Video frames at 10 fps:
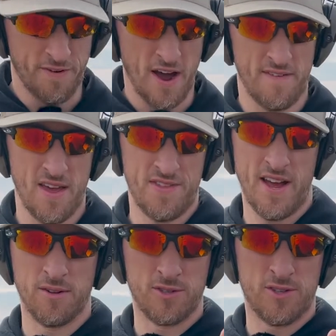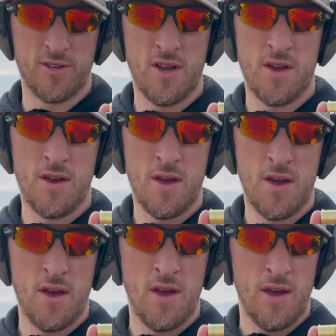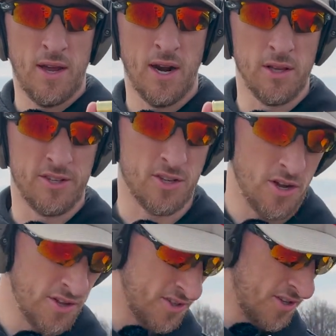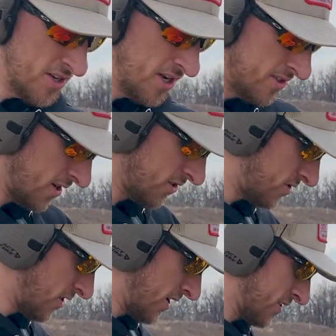five eighth ounce. And I'll list all this in the details so you guys